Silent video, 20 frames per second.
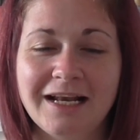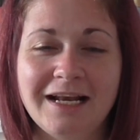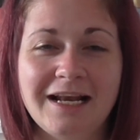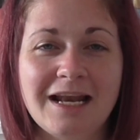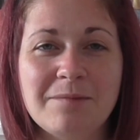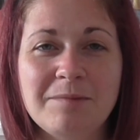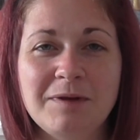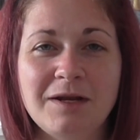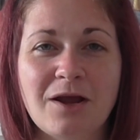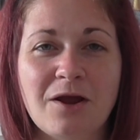
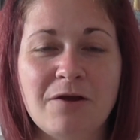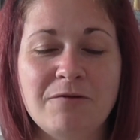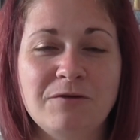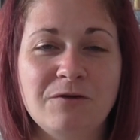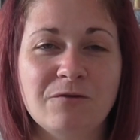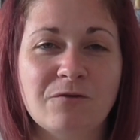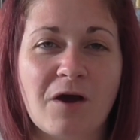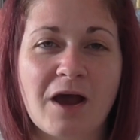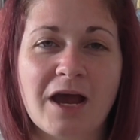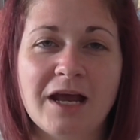Let me know if
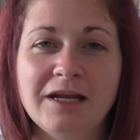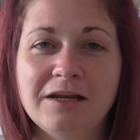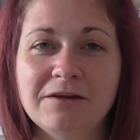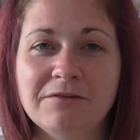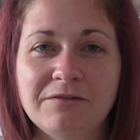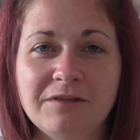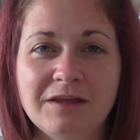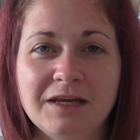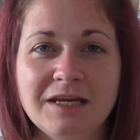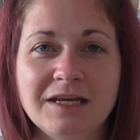you've got any
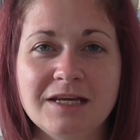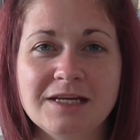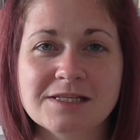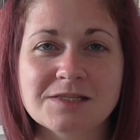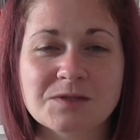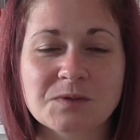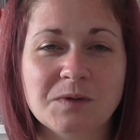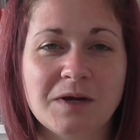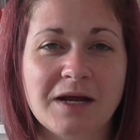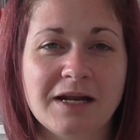of
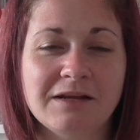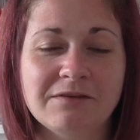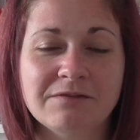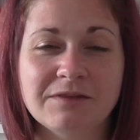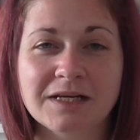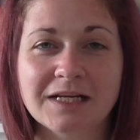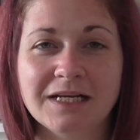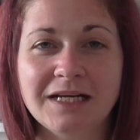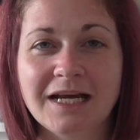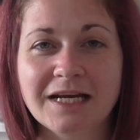these or any of
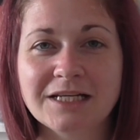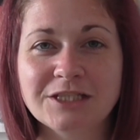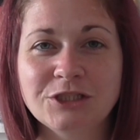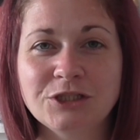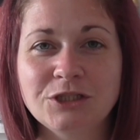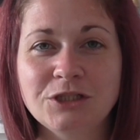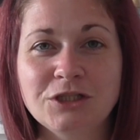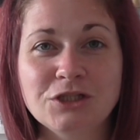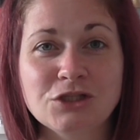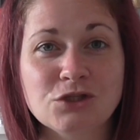the
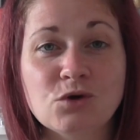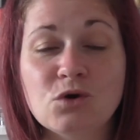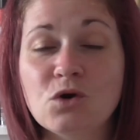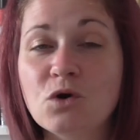collections,